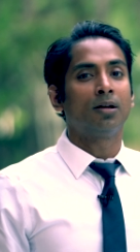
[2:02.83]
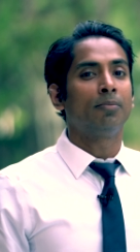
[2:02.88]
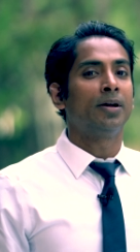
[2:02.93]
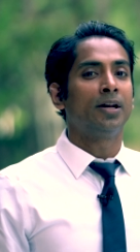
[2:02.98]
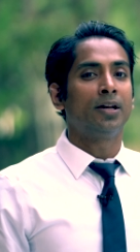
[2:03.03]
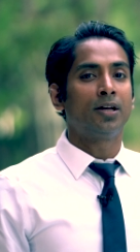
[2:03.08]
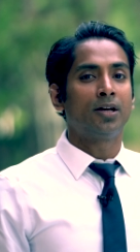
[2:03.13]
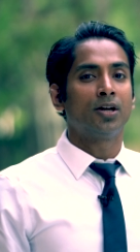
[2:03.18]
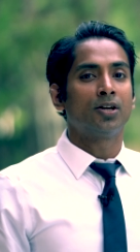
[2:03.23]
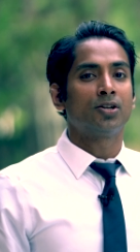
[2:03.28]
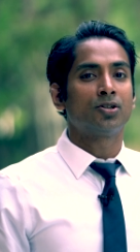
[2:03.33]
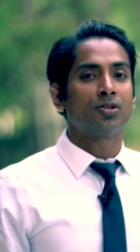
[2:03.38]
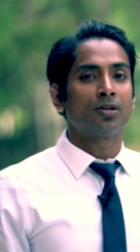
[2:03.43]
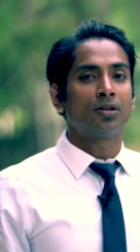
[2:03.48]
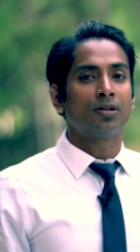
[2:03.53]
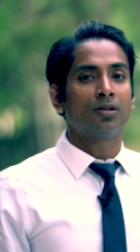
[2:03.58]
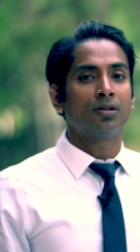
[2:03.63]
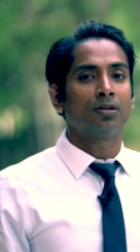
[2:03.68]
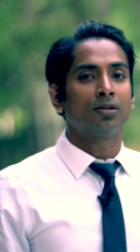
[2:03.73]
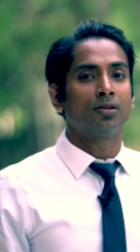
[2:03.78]
the
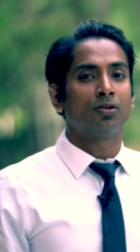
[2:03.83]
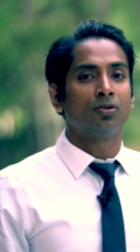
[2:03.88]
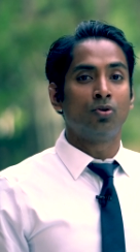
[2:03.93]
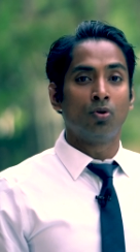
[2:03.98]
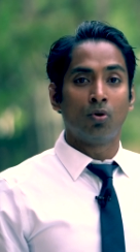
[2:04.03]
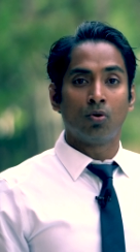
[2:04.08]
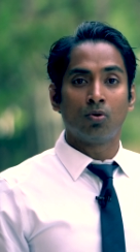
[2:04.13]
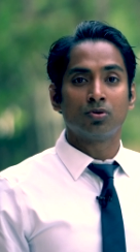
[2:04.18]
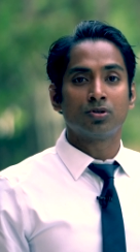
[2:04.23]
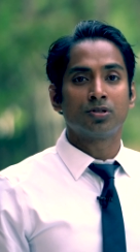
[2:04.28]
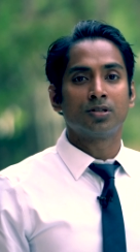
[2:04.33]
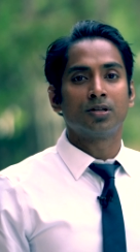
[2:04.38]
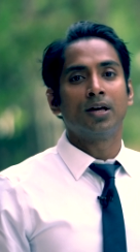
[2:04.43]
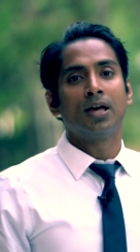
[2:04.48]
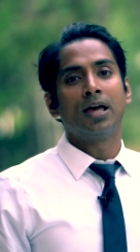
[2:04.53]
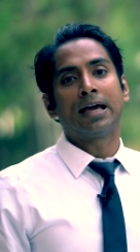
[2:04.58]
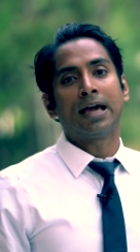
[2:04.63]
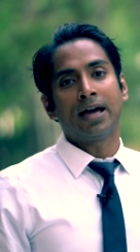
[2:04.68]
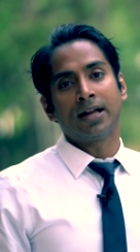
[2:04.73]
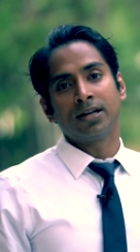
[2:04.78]
medication dose
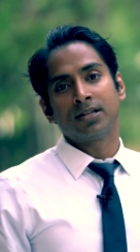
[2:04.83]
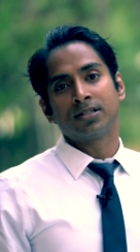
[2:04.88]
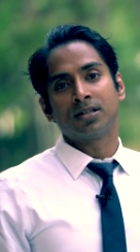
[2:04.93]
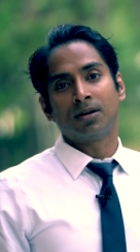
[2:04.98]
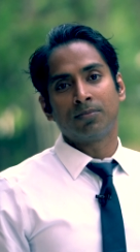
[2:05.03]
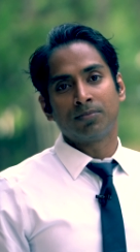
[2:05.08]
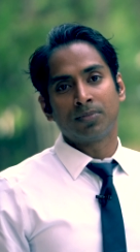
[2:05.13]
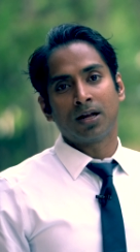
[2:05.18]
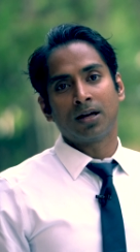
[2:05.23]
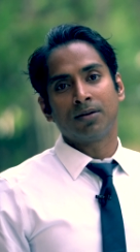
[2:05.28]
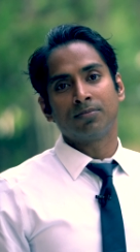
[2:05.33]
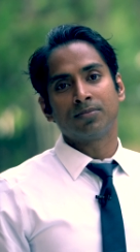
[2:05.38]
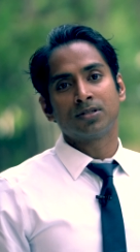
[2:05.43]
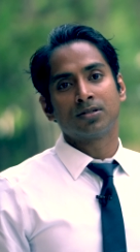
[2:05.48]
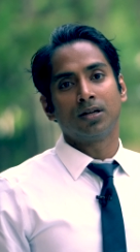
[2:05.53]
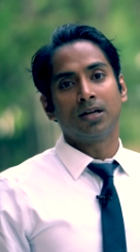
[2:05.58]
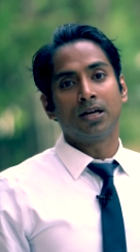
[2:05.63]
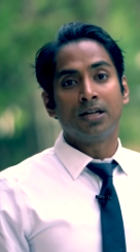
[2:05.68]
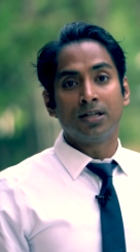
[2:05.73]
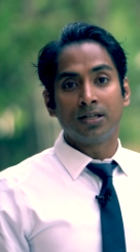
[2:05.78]
can
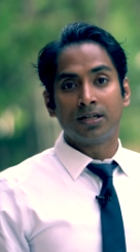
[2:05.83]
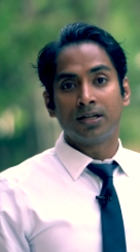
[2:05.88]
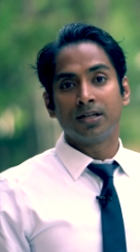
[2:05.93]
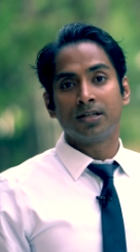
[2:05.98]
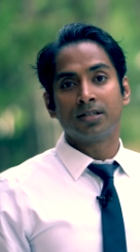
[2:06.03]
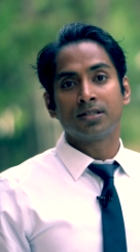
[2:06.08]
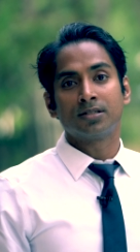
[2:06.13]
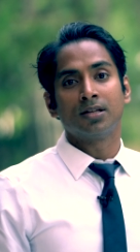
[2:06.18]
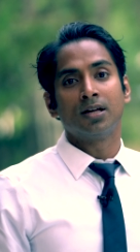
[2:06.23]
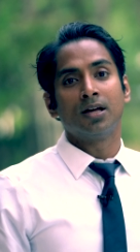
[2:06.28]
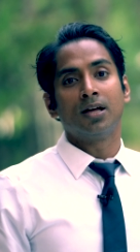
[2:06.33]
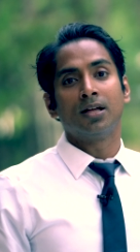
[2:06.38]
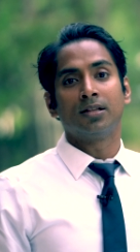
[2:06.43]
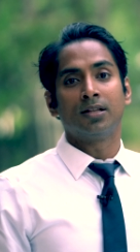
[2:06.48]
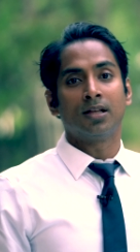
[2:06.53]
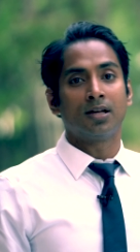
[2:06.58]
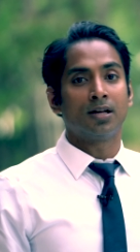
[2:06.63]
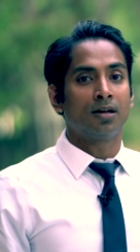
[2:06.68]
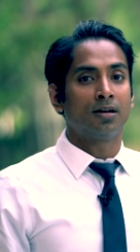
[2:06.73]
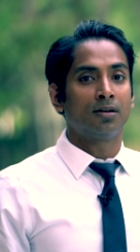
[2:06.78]
sometimes increase
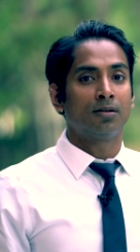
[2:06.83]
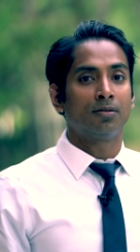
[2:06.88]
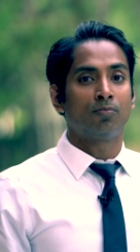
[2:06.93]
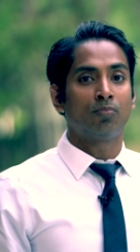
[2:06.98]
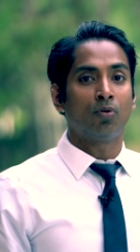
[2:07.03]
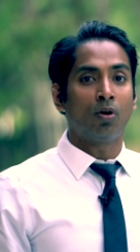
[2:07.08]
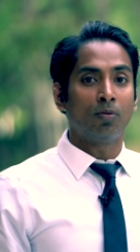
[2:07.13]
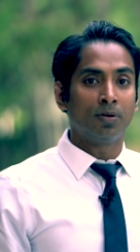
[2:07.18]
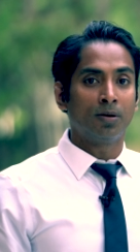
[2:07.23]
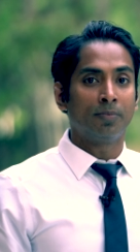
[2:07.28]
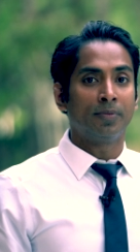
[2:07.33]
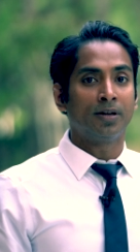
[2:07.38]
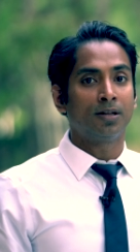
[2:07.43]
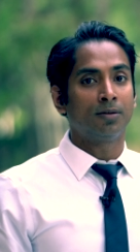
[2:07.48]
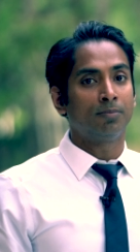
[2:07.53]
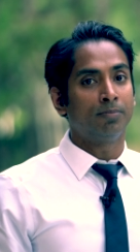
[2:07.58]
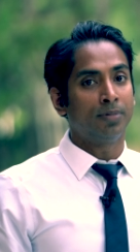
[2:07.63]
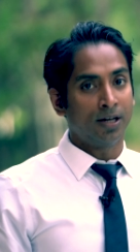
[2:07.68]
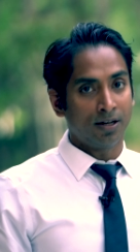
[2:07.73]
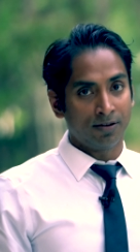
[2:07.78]
the
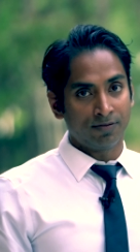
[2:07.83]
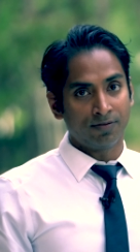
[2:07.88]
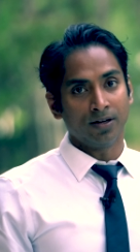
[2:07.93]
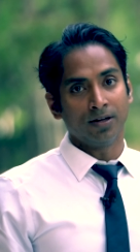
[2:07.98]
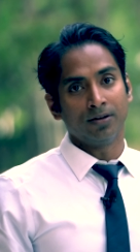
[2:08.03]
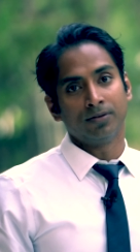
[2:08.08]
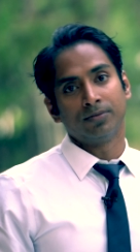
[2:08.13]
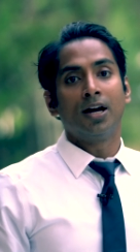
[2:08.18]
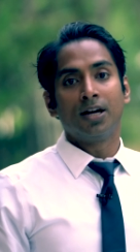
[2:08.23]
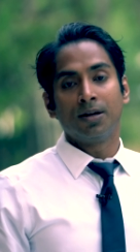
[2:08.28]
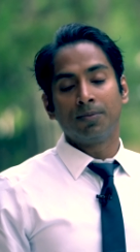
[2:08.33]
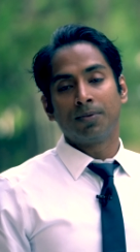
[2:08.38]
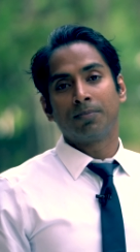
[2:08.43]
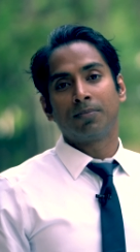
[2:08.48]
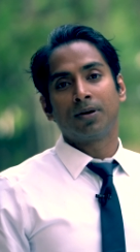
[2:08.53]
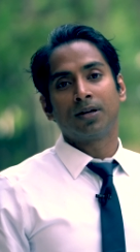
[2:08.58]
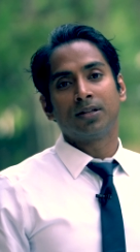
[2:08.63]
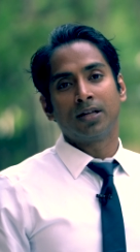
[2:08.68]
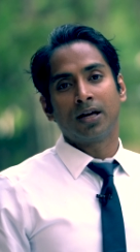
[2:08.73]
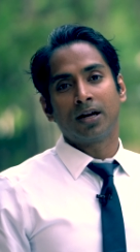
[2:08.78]
problematic behavior.
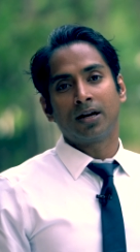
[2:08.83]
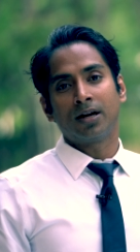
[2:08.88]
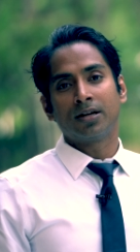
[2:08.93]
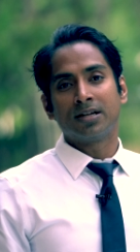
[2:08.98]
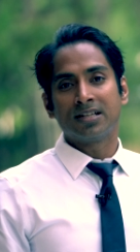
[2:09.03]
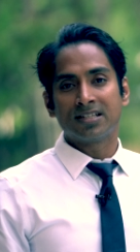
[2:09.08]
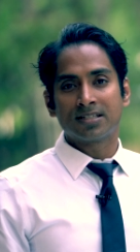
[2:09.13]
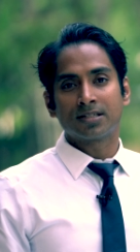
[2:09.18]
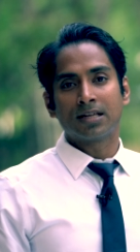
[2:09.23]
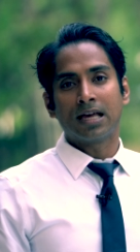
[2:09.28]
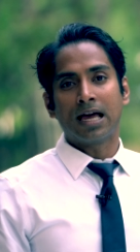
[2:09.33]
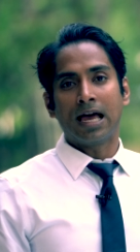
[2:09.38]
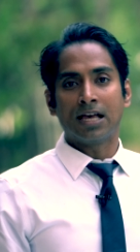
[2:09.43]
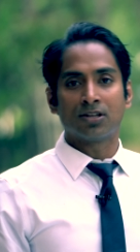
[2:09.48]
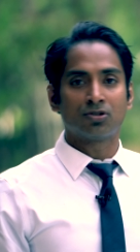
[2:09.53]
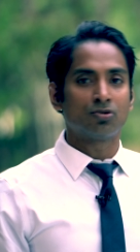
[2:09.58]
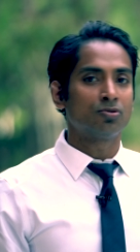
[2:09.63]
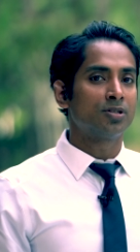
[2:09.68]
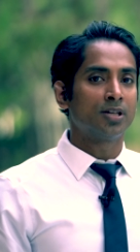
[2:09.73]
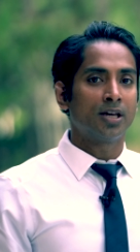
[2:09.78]
Remember there are risks
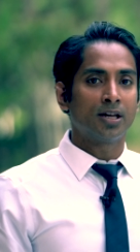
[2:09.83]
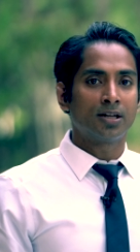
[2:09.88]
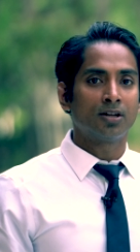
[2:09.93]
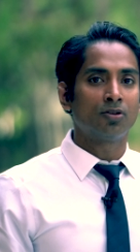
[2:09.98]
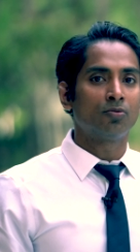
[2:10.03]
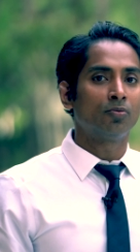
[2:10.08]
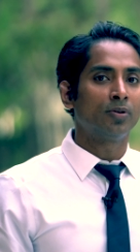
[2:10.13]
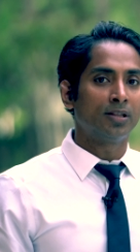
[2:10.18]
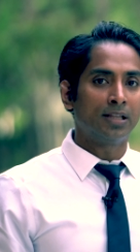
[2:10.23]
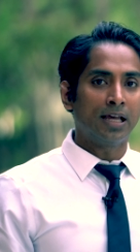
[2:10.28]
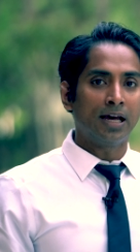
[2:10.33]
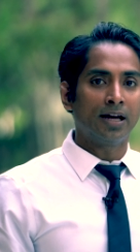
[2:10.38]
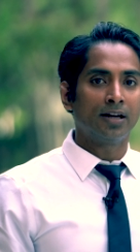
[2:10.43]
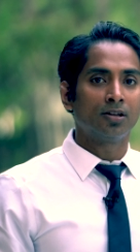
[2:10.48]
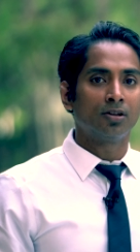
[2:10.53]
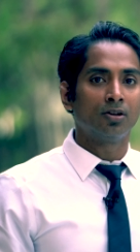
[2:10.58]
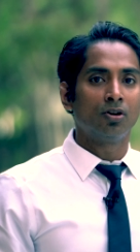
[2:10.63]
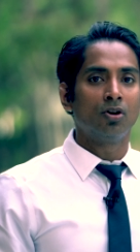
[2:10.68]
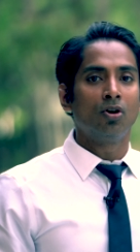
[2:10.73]
associated with that